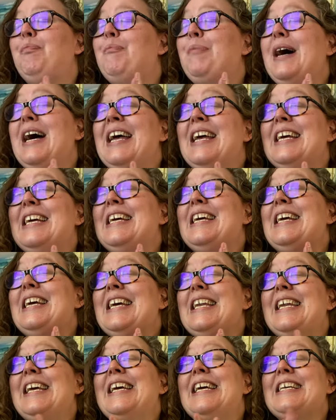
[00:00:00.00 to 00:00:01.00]
But
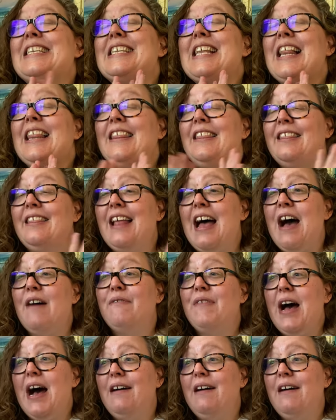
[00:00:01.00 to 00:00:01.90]
it is laugh